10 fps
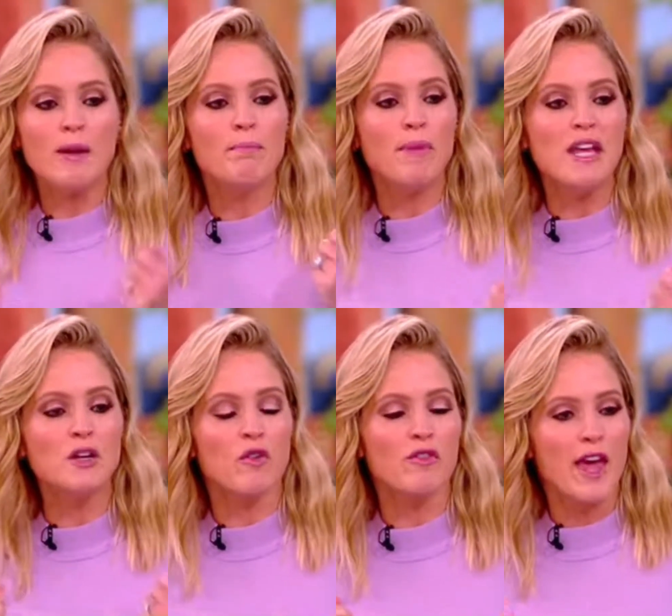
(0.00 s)
being beaten
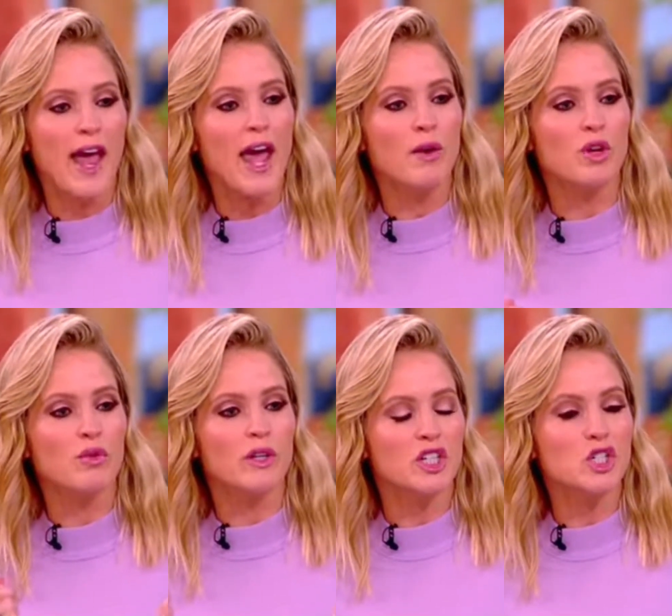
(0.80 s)
over the head with
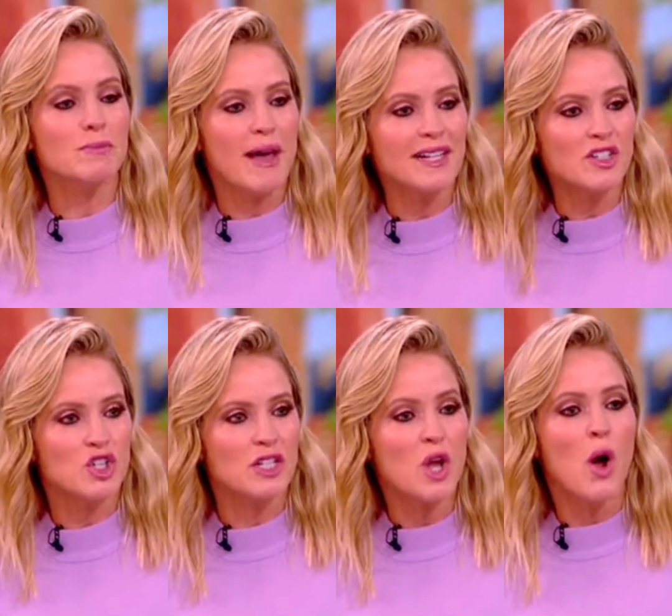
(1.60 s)
religious
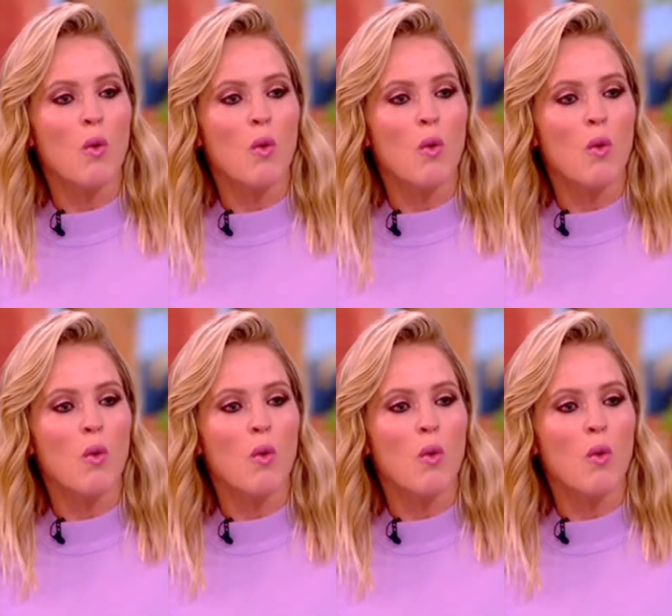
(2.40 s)
messages